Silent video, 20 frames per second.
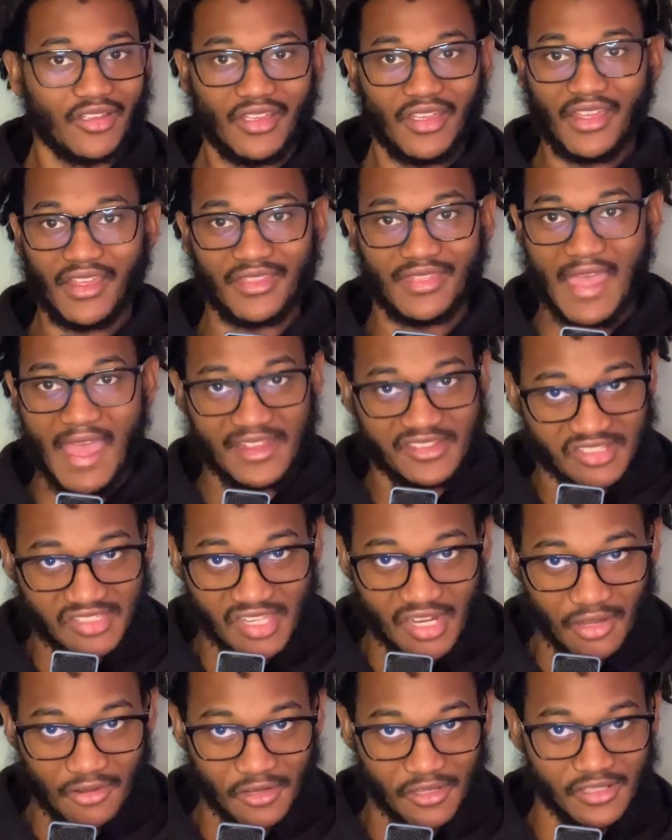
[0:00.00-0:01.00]
in that
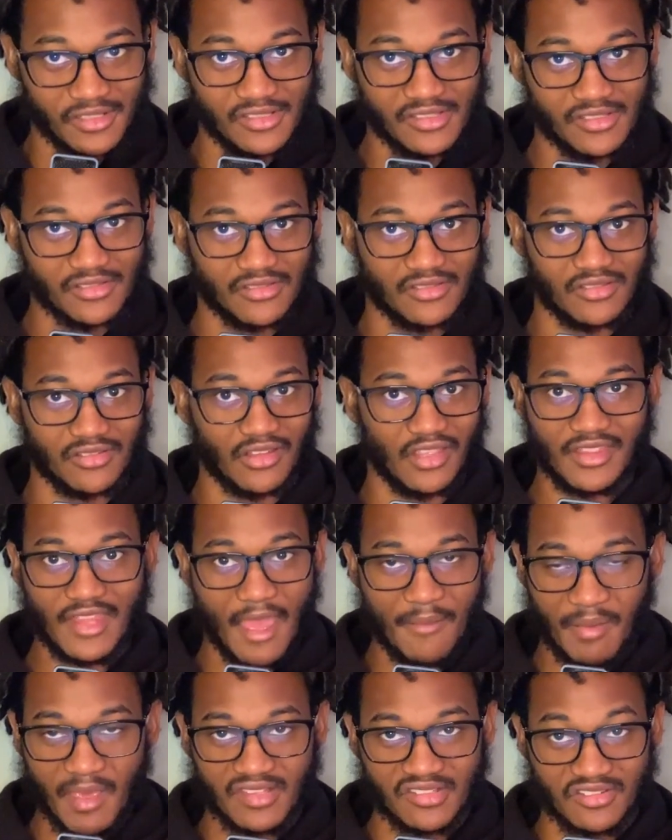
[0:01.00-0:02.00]
series, in
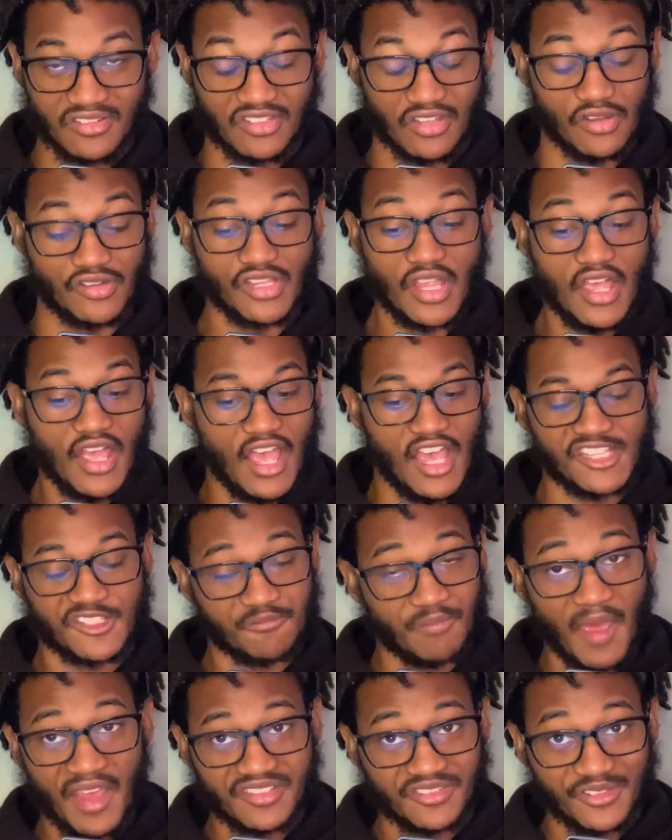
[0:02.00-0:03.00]
that Pacers series,
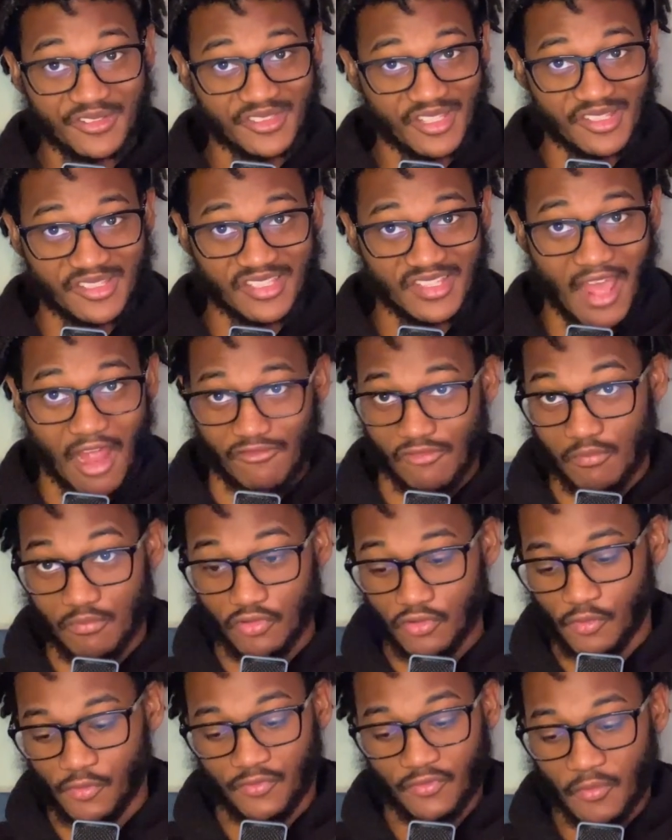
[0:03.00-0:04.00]
especially since he got
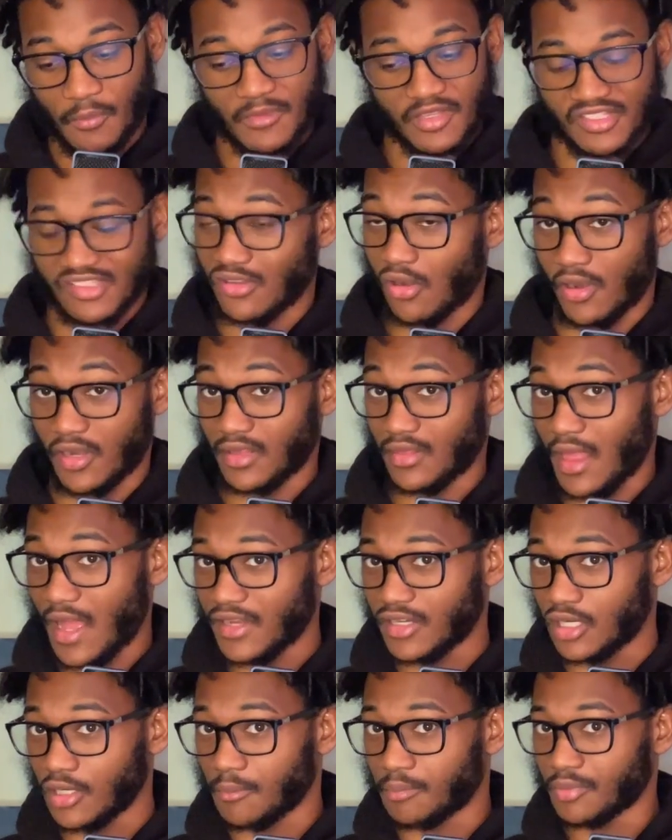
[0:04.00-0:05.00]
removed from the starting
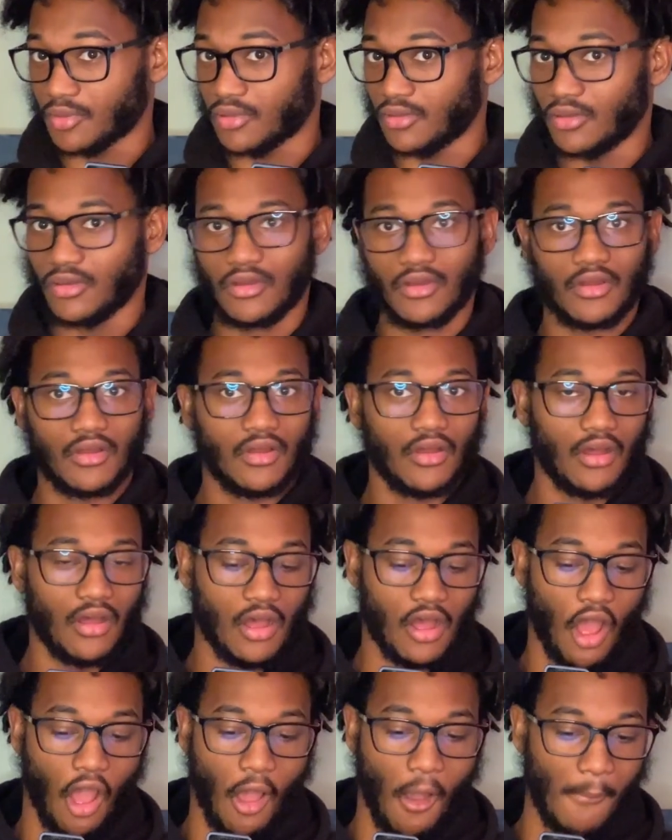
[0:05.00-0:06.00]
lineup.
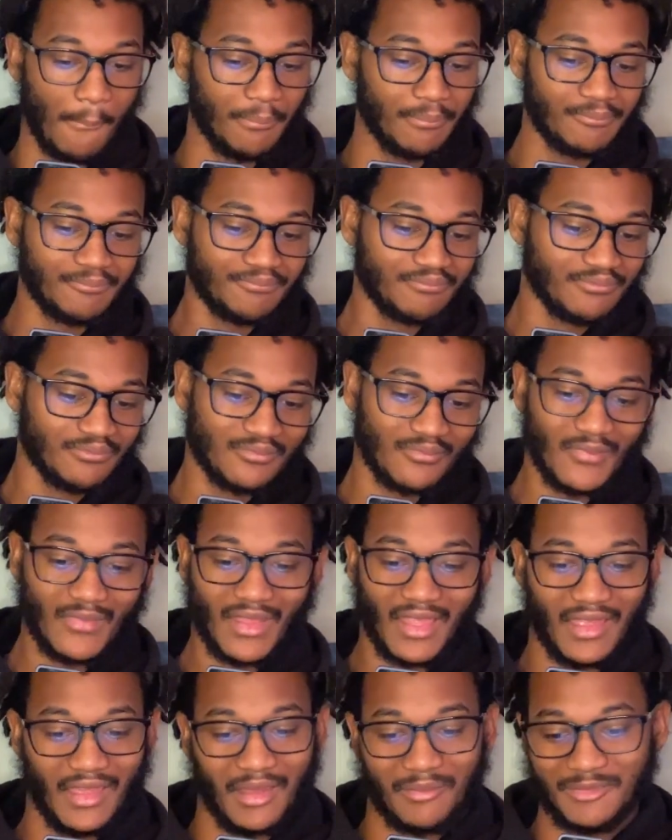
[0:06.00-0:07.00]
Um,
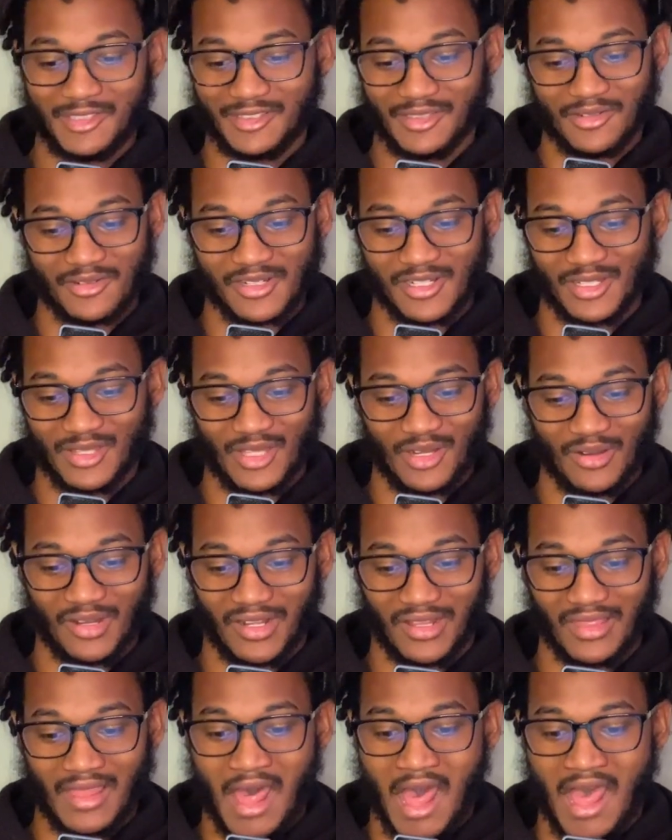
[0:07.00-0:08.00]
I mean, there were a
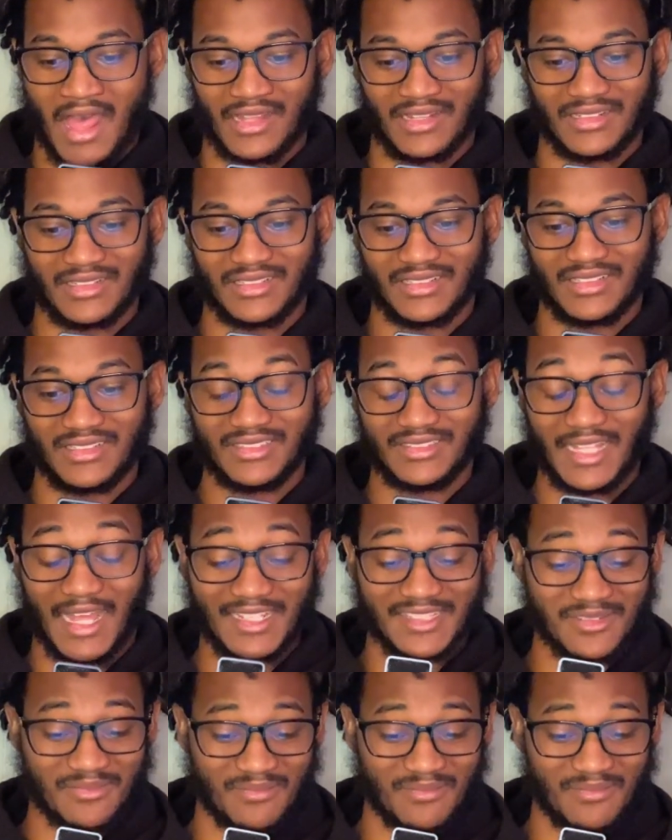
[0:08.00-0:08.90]
lot. Not to